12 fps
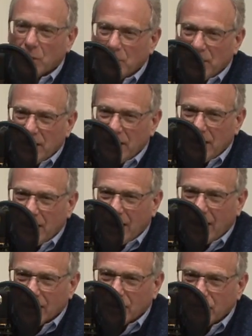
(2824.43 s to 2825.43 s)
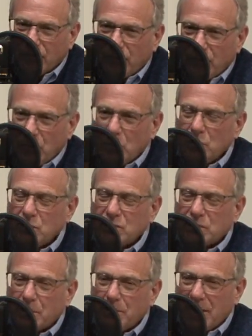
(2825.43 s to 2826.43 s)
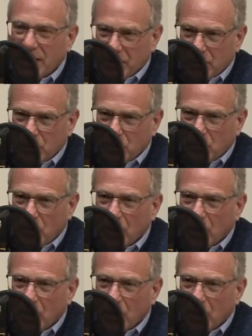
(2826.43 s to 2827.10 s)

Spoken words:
there'll be an infused menu